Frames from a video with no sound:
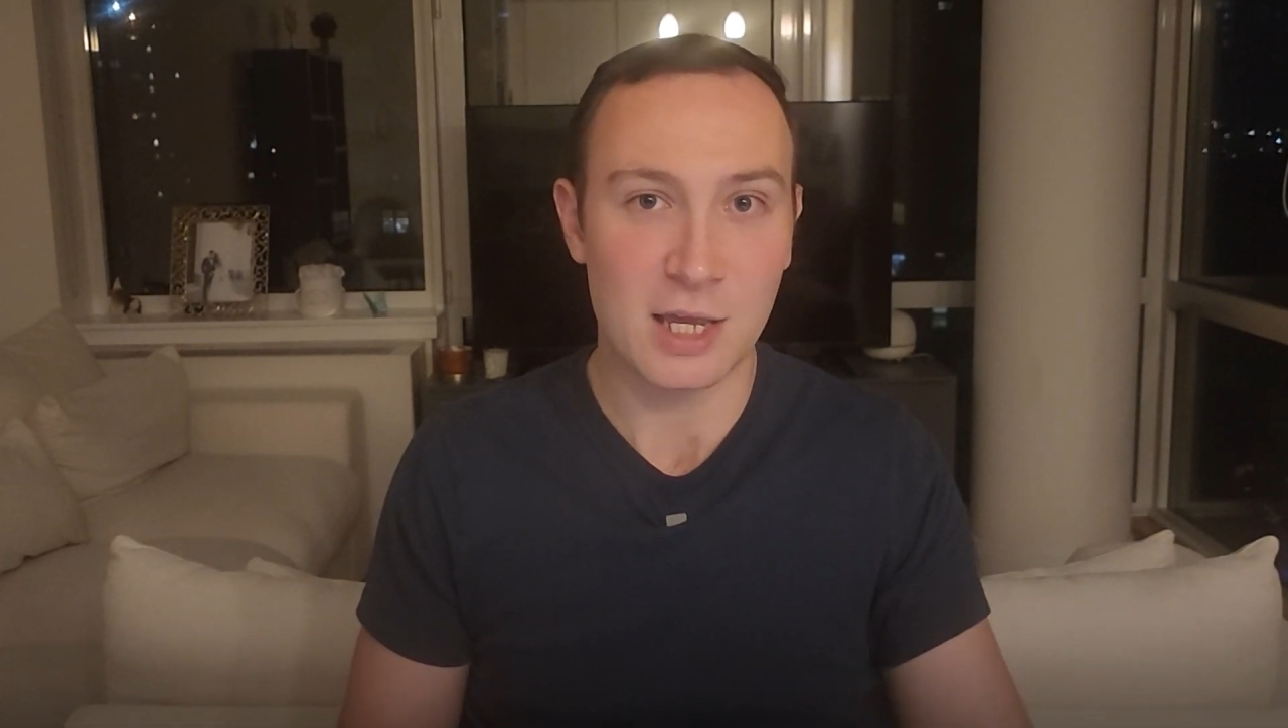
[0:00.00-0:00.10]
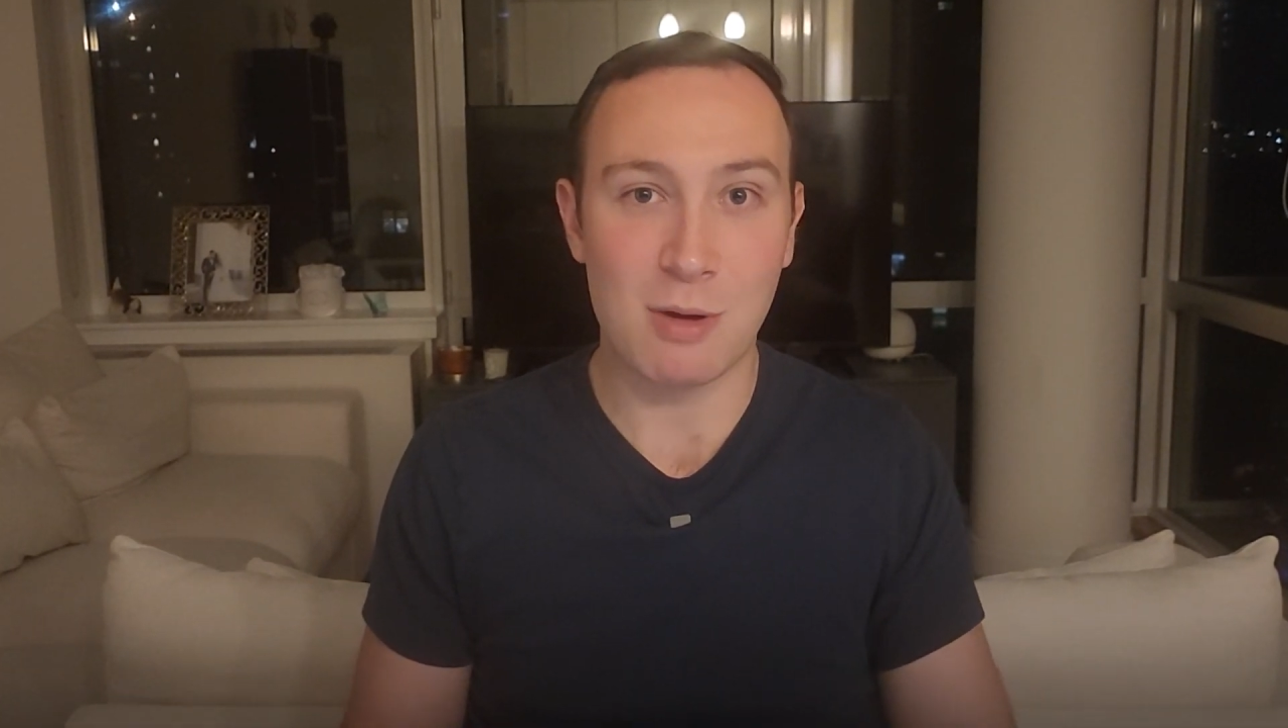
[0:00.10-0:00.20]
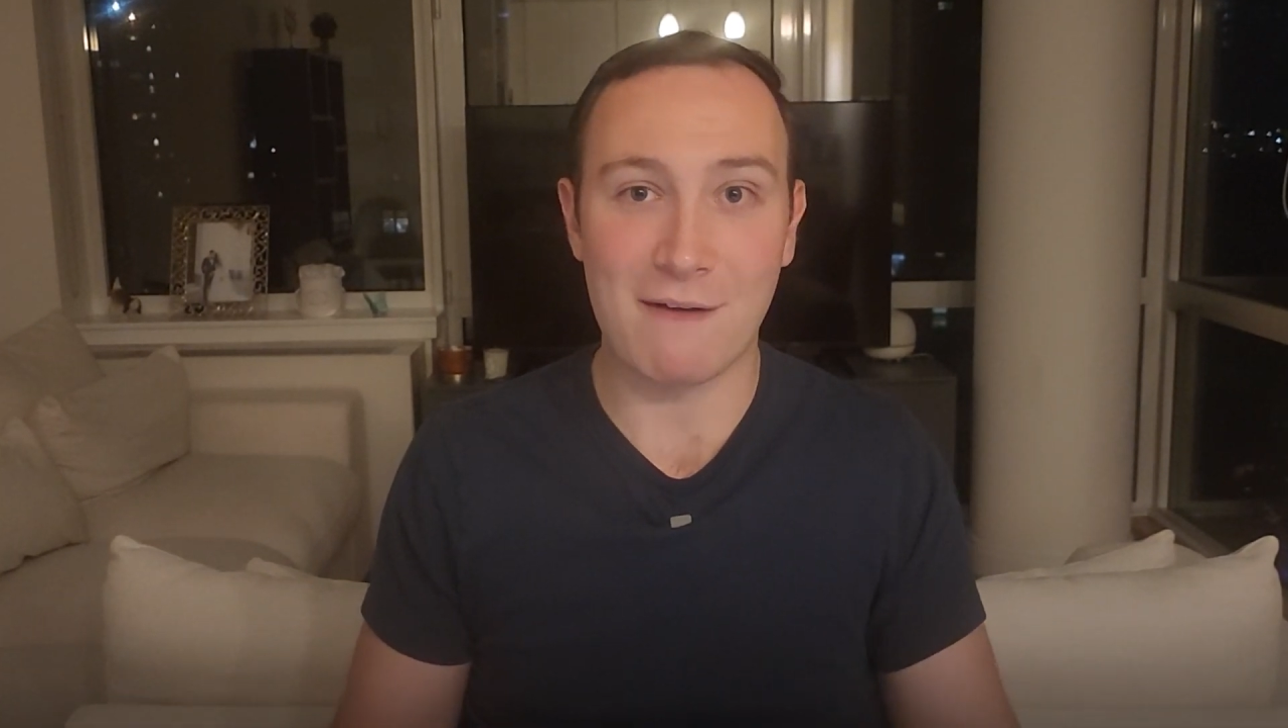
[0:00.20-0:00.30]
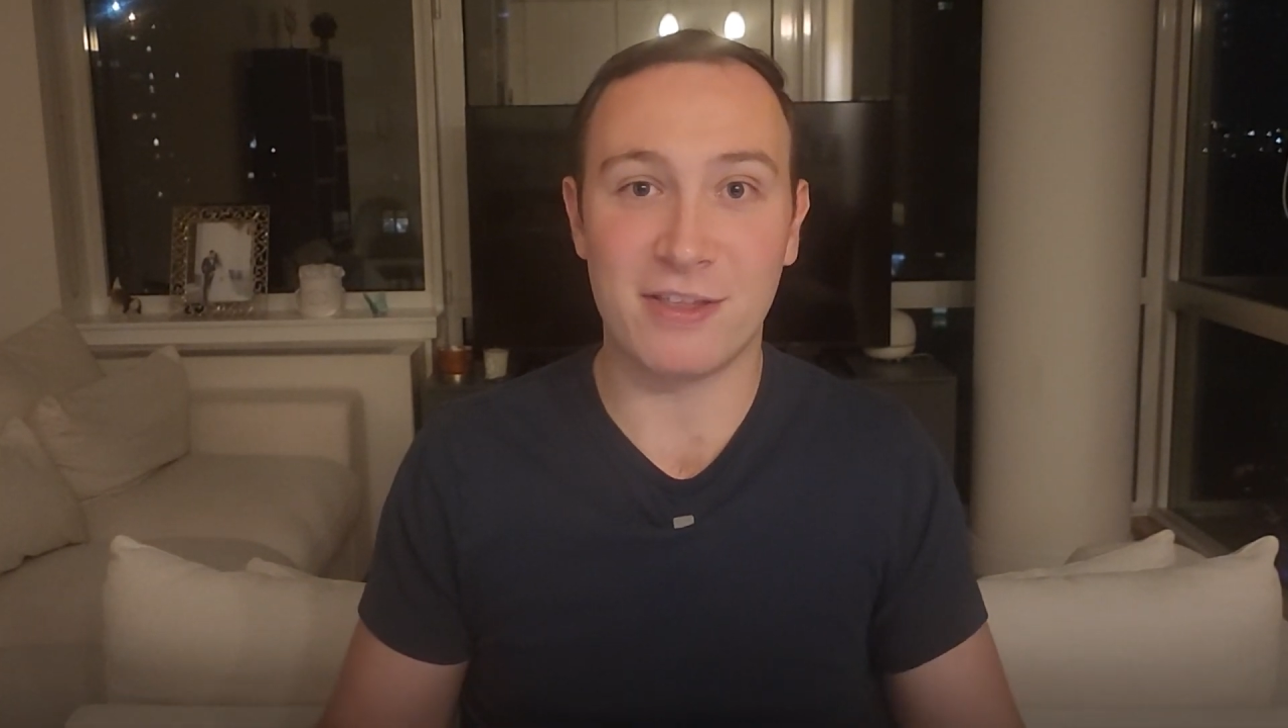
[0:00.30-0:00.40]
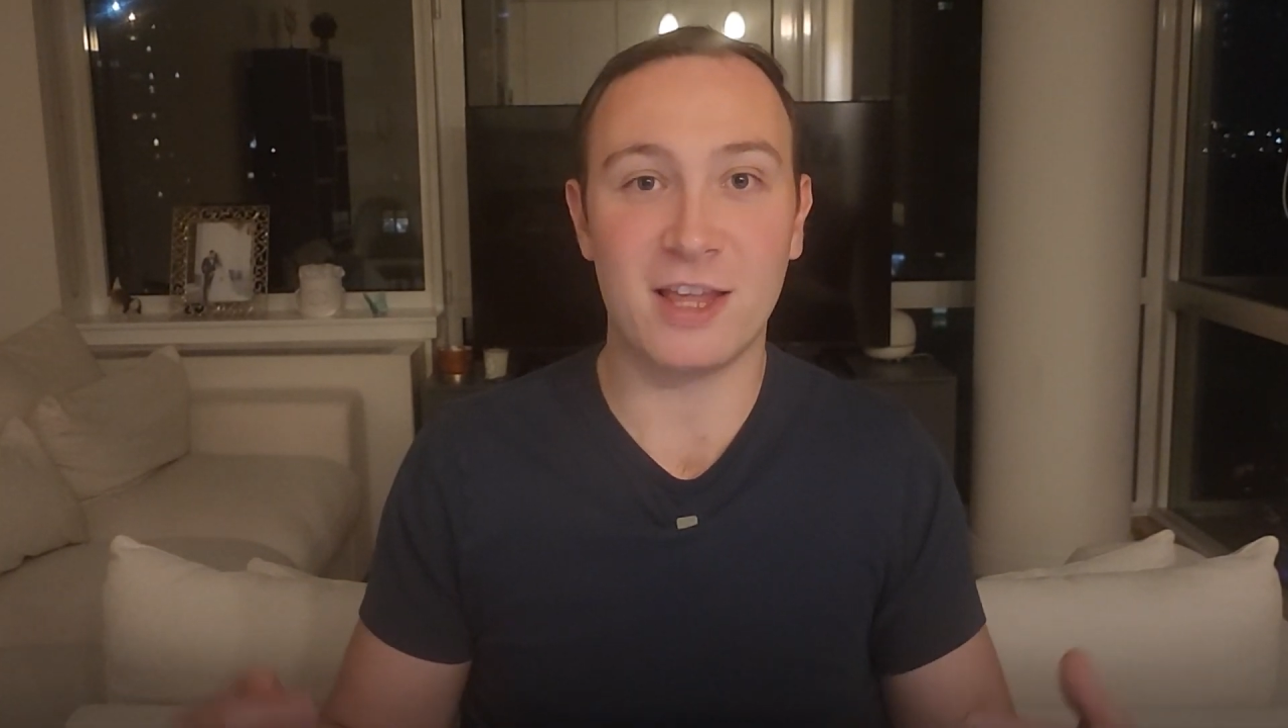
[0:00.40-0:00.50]

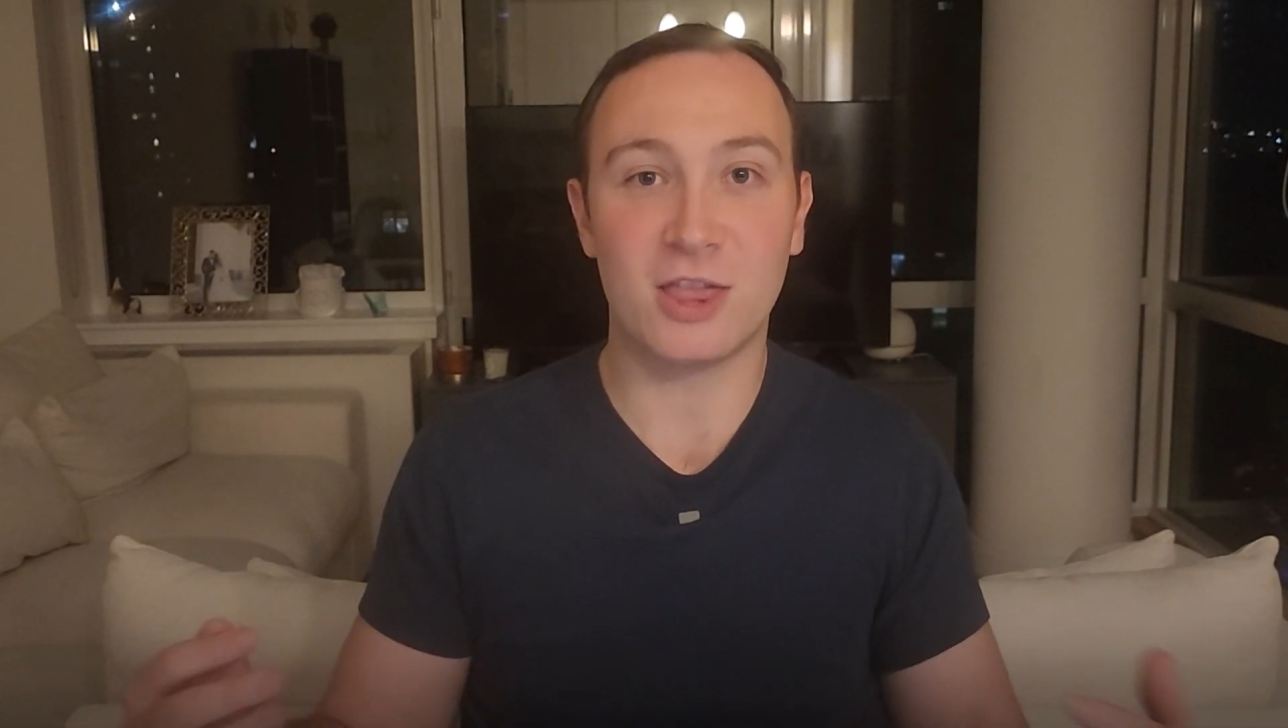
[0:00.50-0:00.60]
you have the